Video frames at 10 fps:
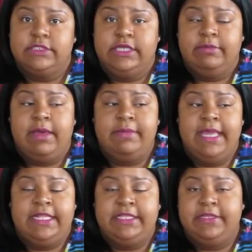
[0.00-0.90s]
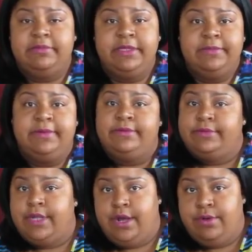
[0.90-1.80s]
Am I mad at them people?
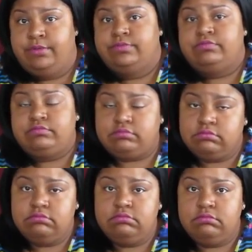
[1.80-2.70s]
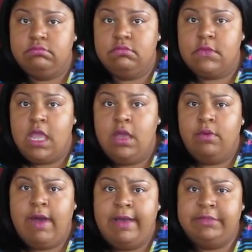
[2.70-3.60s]
No.
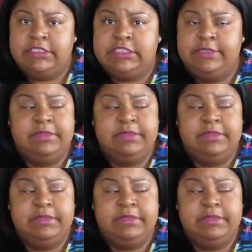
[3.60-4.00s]
Why, Missy?